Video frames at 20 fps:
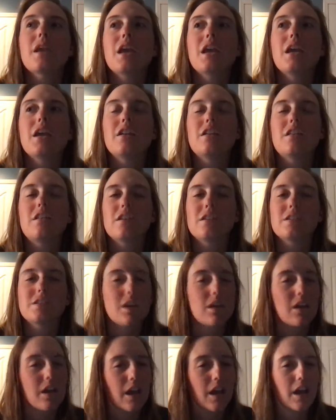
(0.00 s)

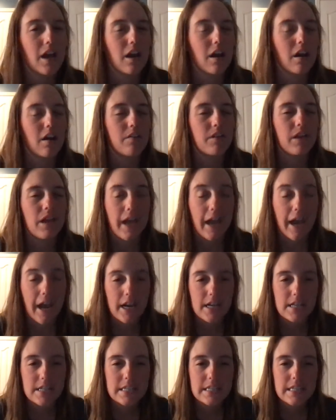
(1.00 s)
it
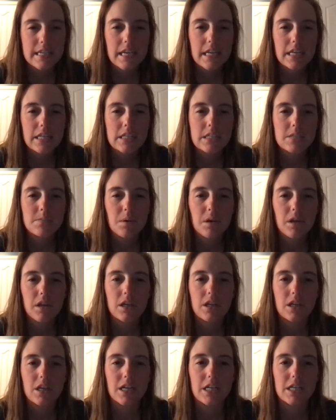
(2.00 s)
has scenes, but
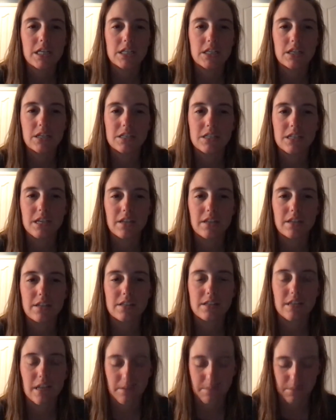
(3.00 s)
it doesn't at the
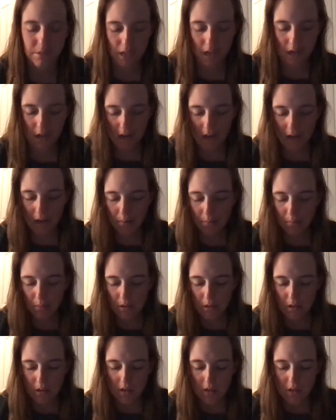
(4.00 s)
same time.
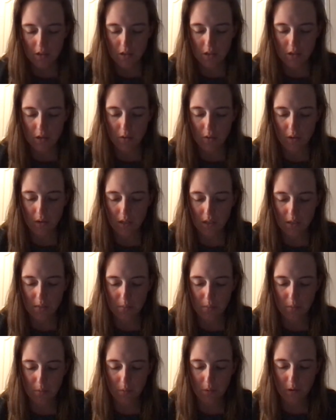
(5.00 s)
So it's
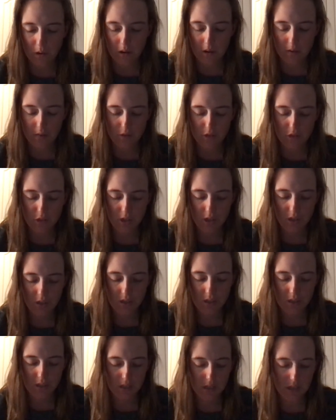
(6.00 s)
more of
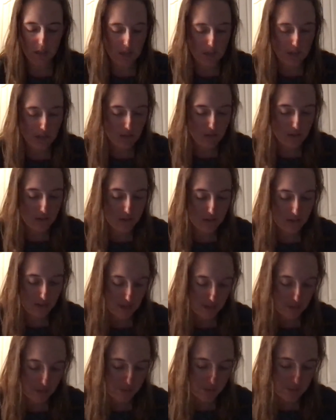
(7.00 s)
just, there is
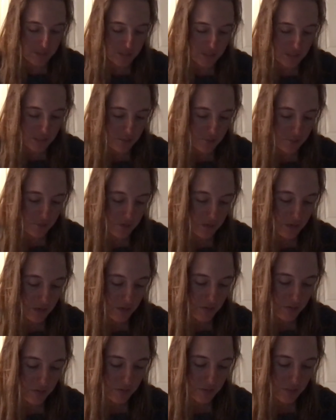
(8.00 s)
act 1 scene 1,
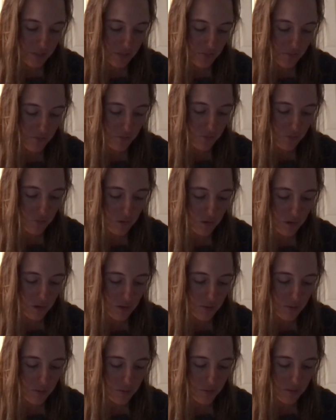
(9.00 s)
act 1 scene
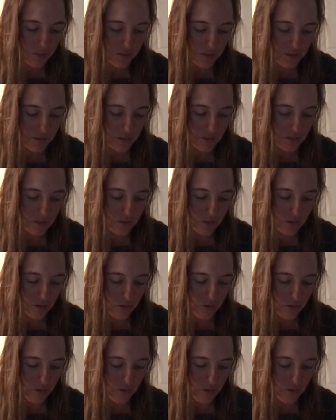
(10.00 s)
4, but the scenes are